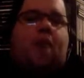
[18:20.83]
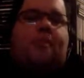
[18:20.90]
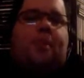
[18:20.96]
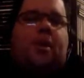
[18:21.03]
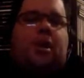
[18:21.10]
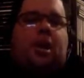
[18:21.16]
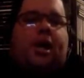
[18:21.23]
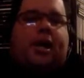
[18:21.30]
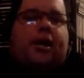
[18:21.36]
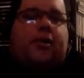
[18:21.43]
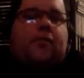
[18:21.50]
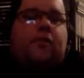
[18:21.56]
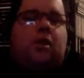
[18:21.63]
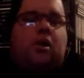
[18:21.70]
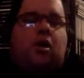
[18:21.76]
I
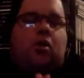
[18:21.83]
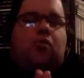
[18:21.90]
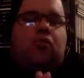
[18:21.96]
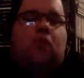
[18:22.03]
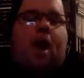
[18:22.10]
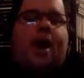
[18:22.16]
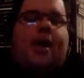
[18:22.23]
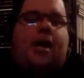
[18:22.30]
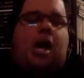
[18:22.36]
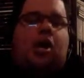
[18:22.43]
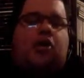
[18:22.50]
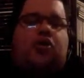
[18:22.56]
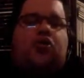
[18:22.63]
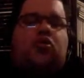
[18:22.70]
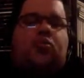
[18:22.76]
believe
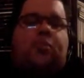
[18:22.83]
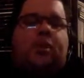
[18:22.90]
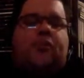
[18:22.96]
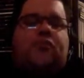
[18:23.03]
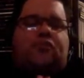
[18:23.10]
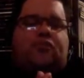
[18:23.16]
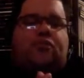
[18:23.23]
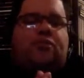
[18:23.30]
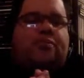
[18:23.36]
radio should be